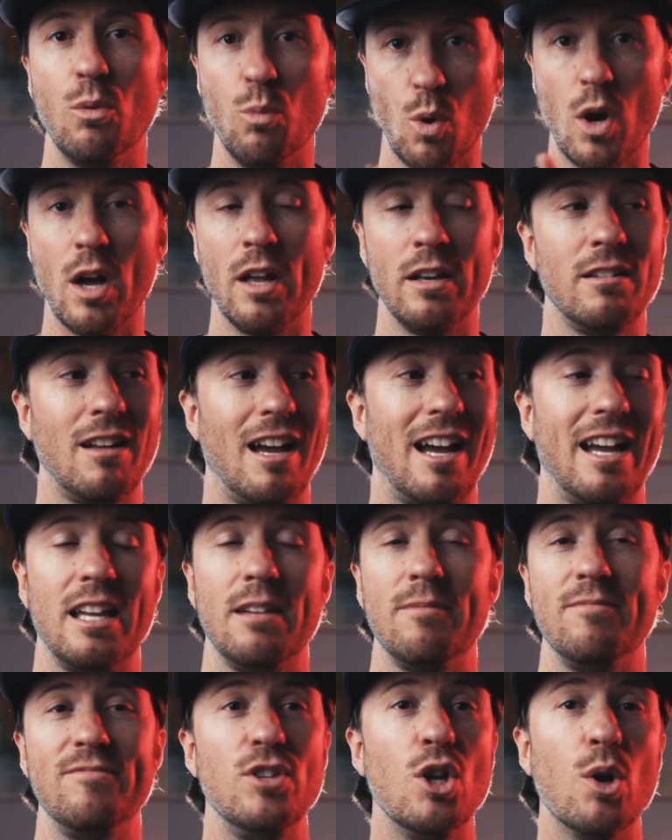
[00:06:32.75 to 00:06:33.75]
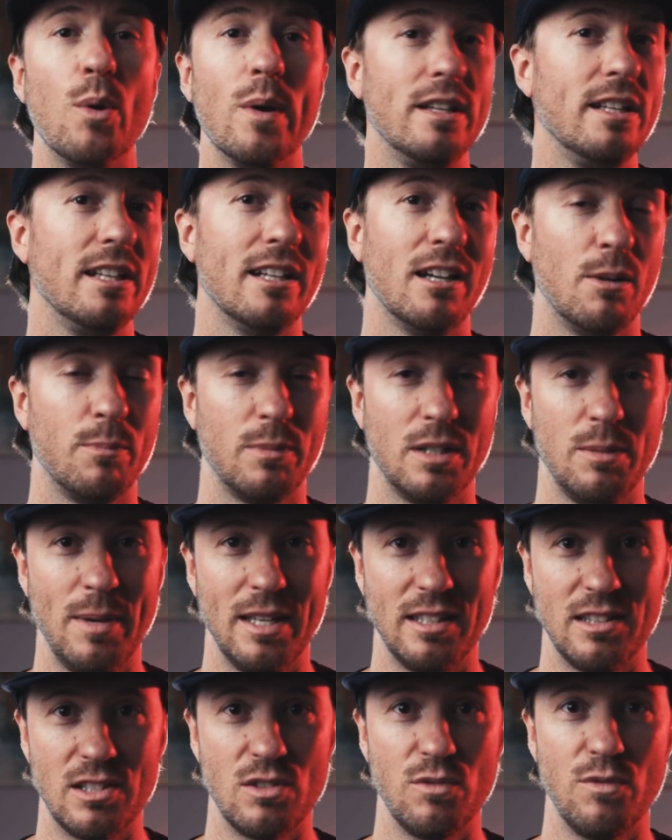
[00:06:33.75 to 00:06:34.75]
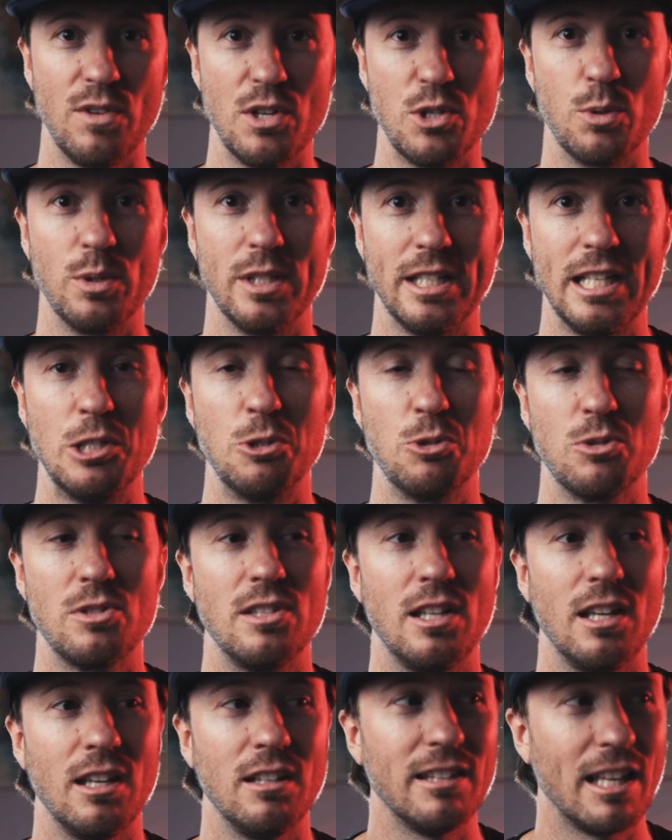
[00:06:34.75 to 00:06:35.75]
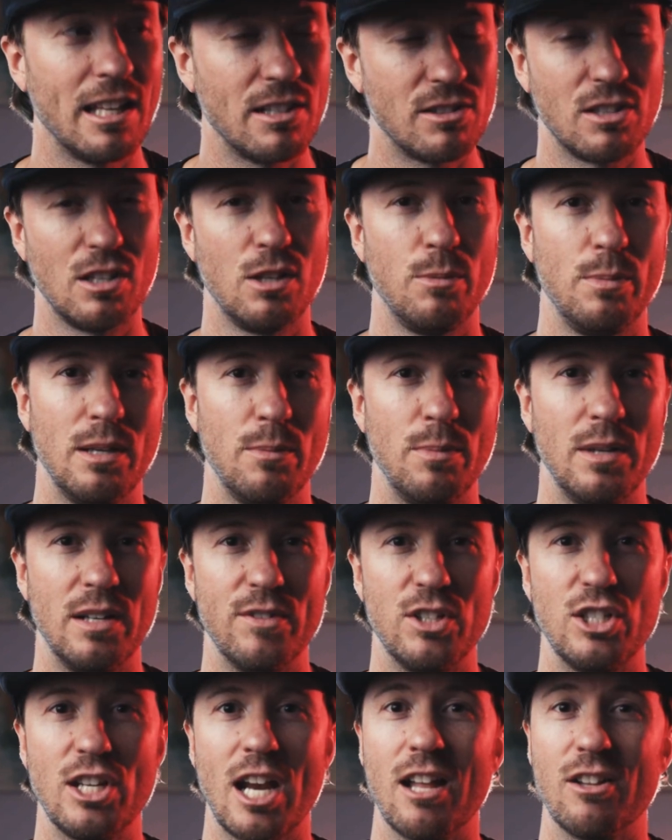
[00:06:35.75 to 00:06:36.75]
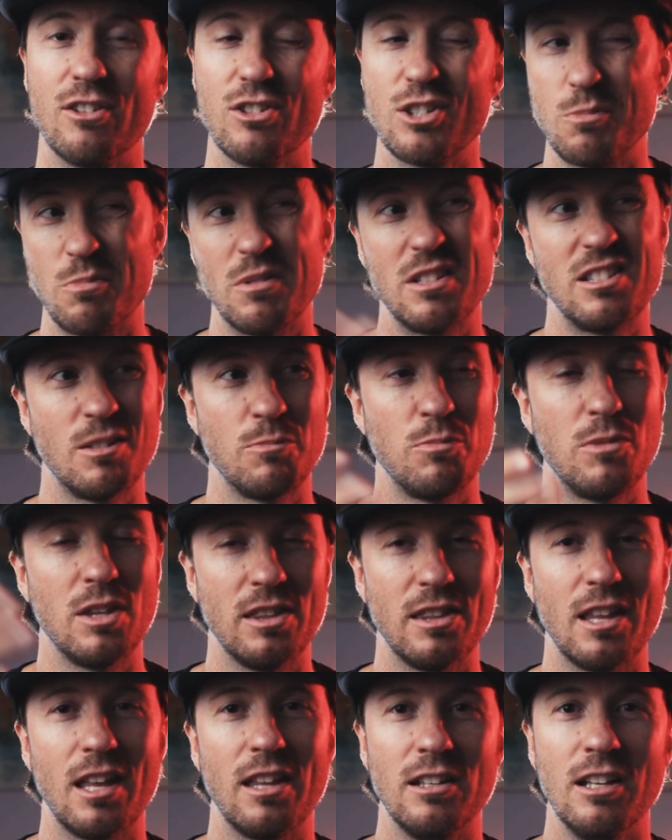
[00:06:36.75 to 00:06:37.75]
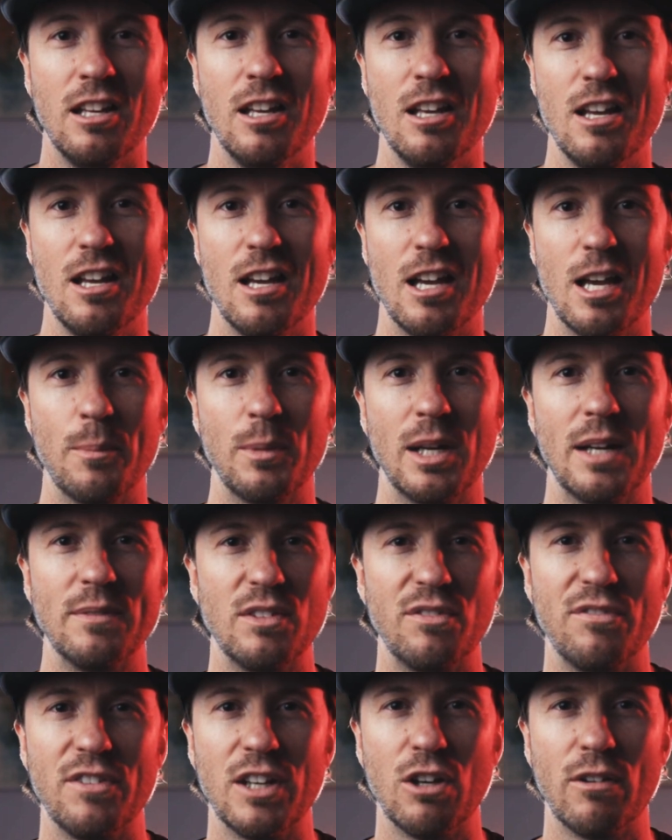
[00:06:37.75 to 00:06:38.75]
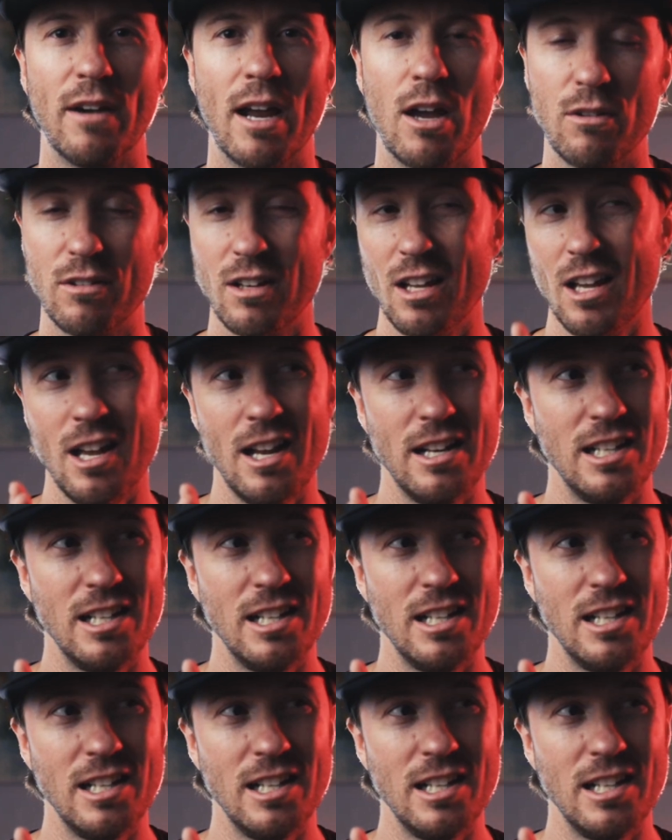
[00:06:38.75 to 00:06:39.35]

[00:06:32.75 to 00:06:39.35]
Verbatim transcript: One, I have no idea how I'm gonna make this visually interesting. That's gonna be a bit of a challenge, but something that I'm gonna have to figure out.